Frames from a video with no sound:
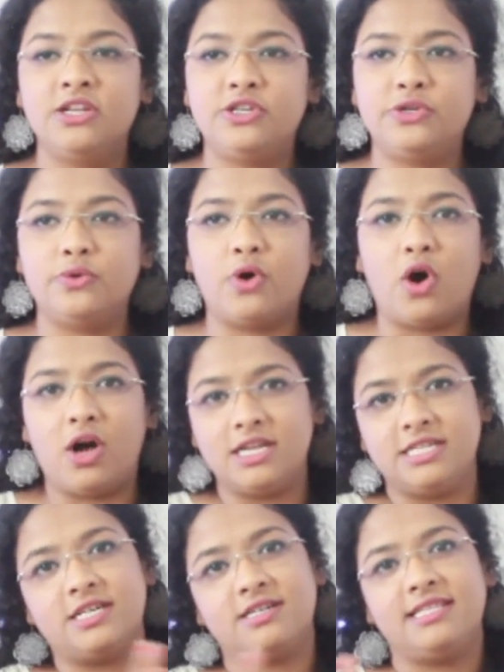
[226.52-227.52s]
to
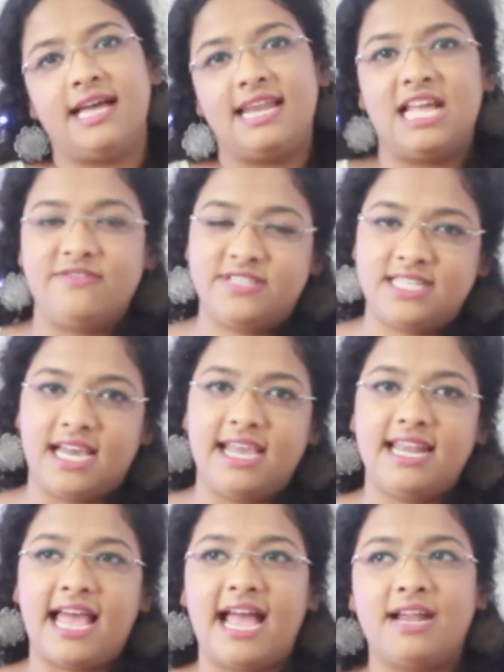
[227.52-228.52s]
alter their
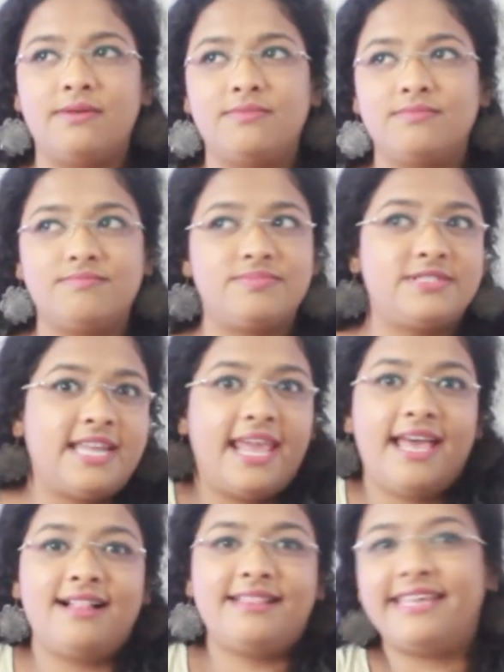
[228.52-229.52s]
lifestyle and stay
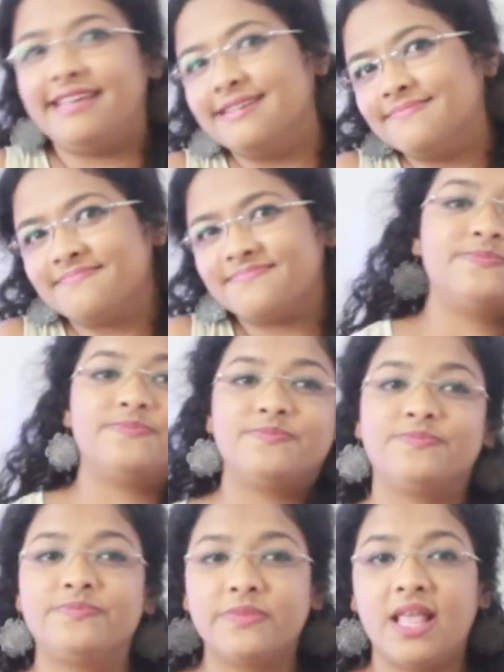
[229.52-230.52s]
healthy.
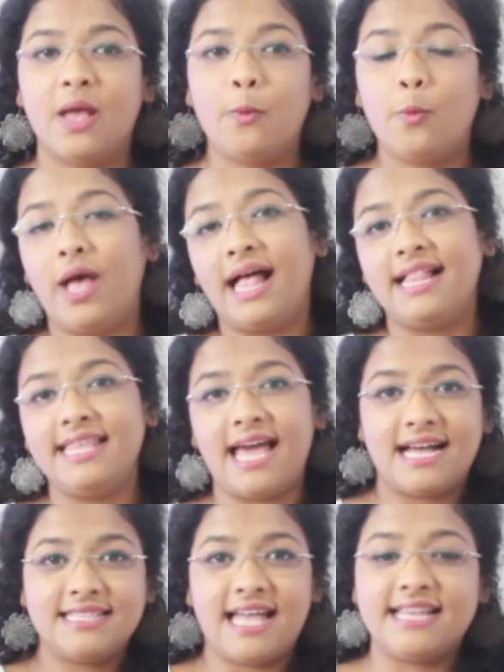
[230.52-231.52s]
Well,
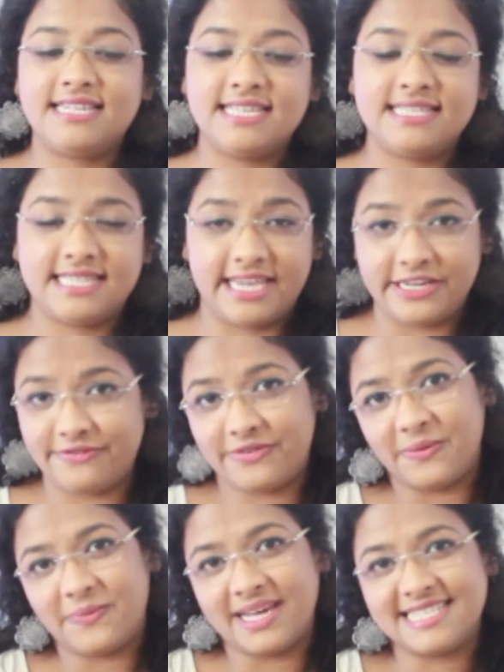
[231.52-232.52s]
yeah, that is it
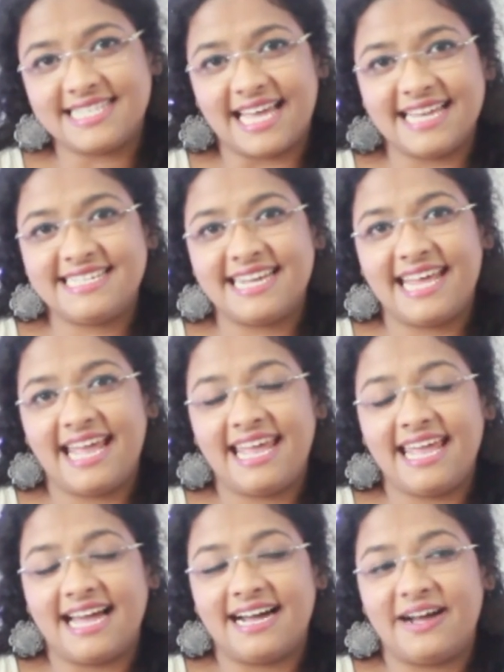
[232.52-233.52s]
from my side
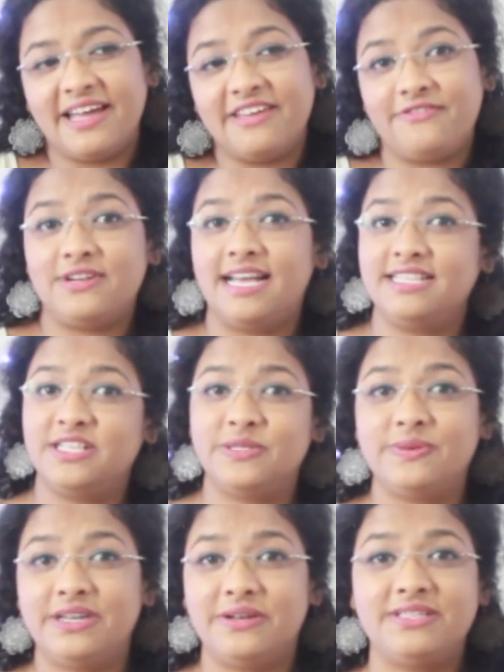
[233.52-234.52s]
today. If you like this
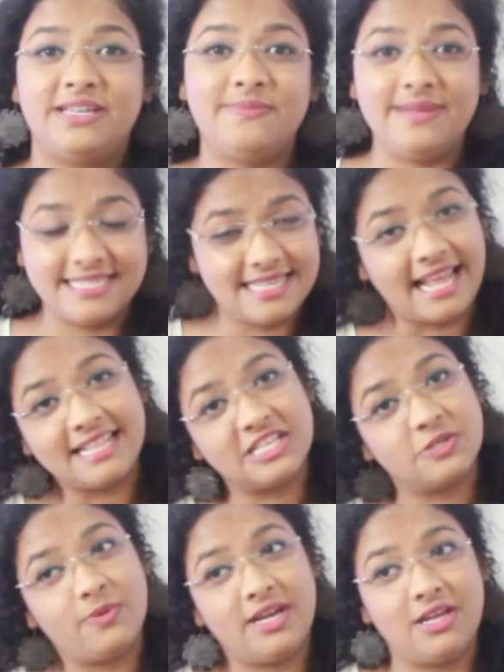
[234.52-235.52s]
video, then please like
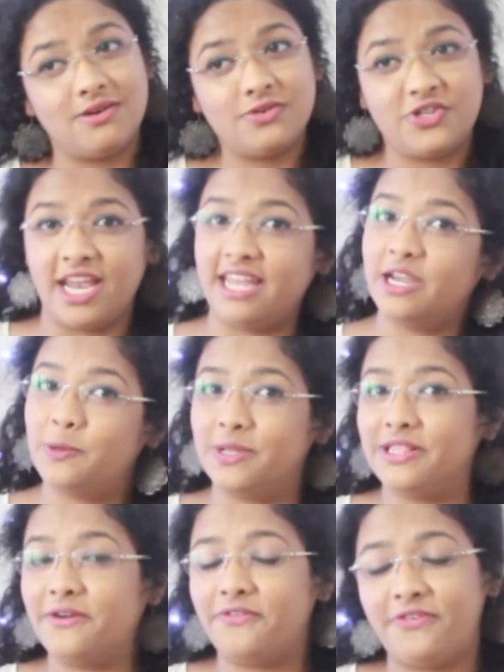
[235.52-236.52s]
this video, share it
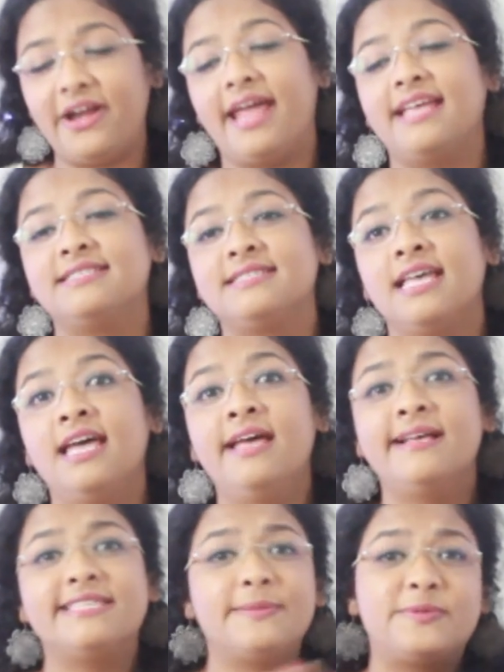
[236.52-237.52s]
with your friends,
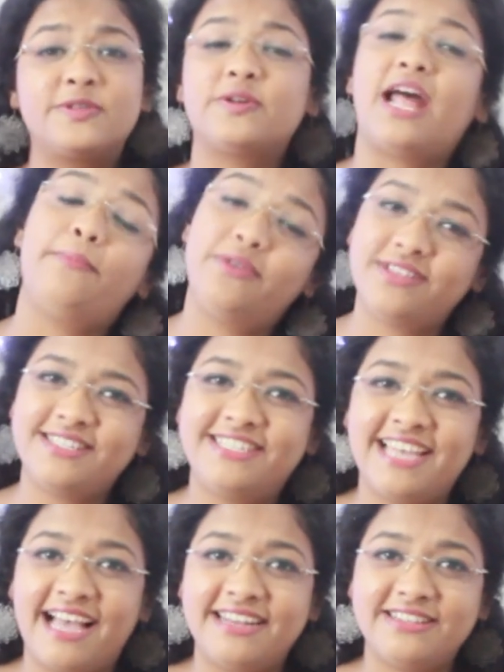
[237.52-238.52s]
subscribe to the
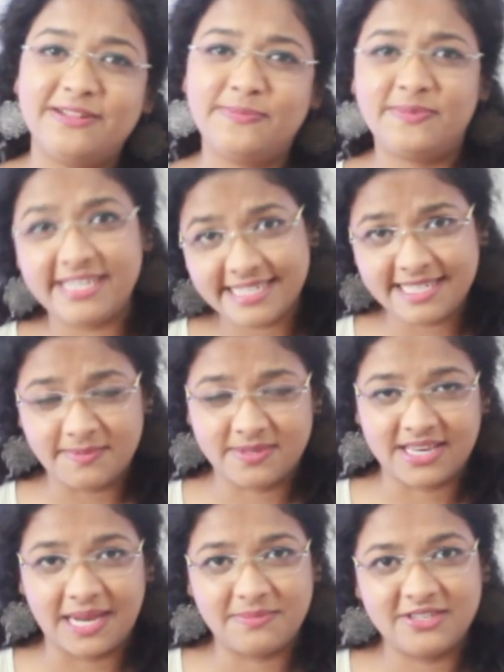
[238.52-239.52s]
channel, please
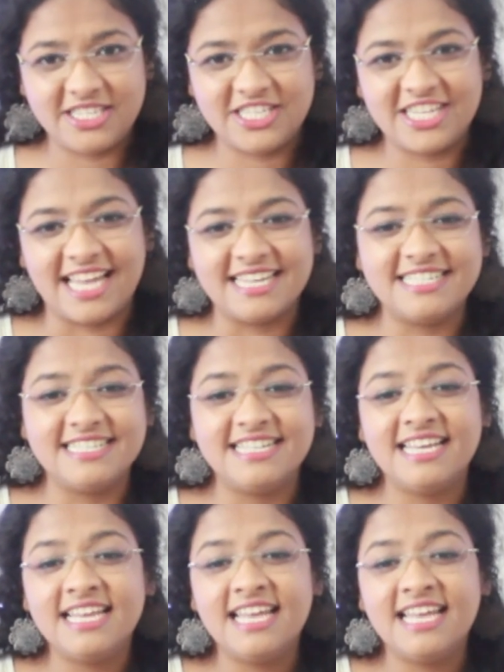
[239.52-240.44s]
subscribe to the channel,